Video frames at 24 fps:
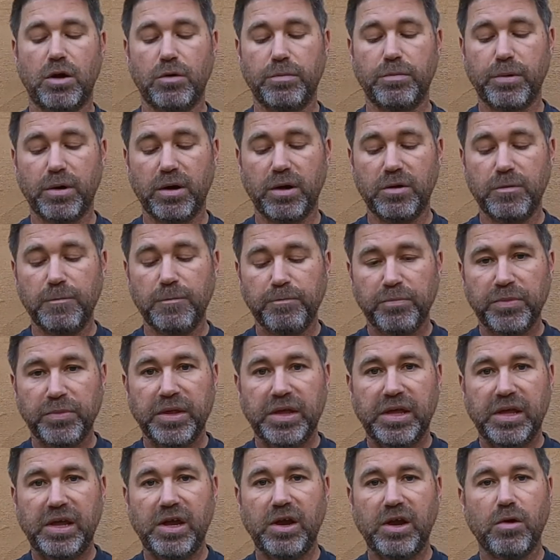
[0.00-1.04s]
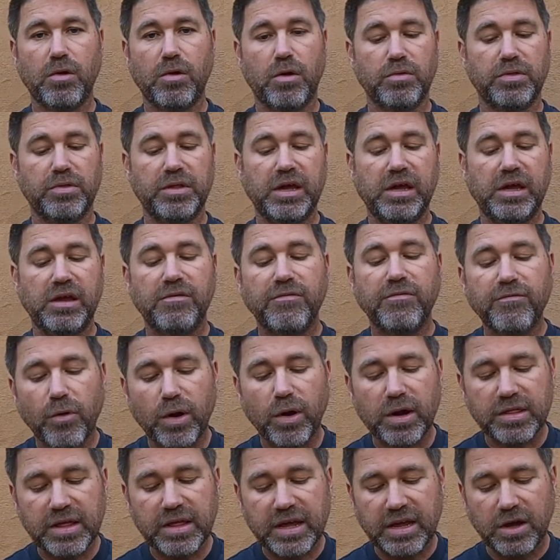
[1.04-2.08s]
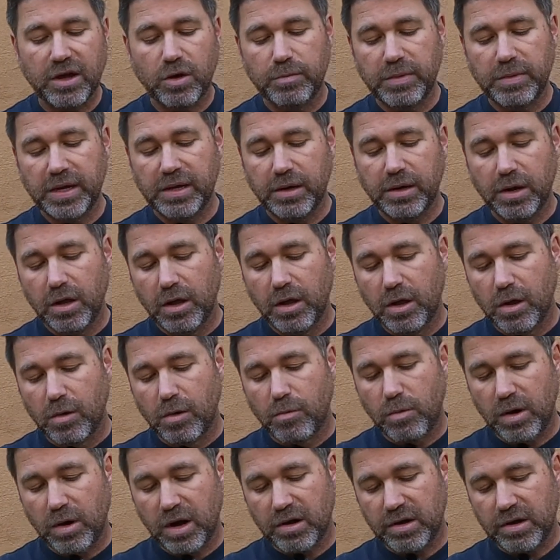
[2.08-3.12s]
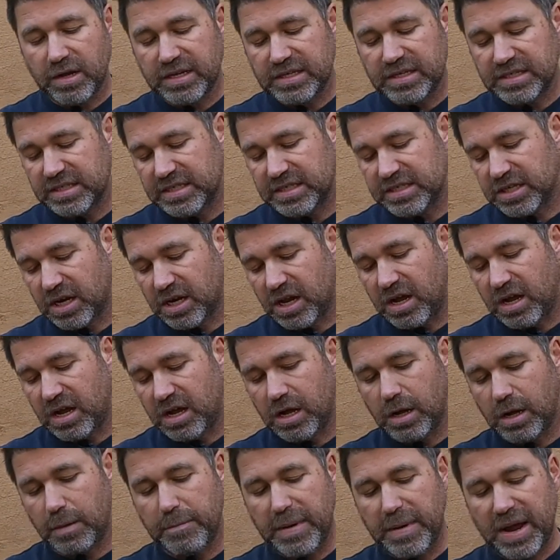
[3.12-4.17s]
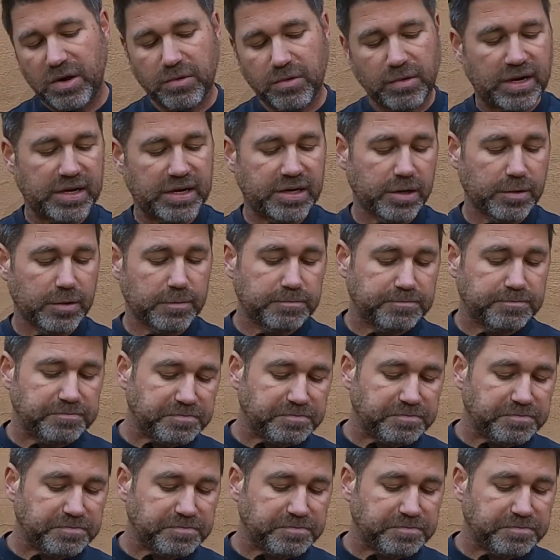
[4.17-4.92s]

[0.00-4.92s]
GoPro here on the front of the helmet, where is this mount right here.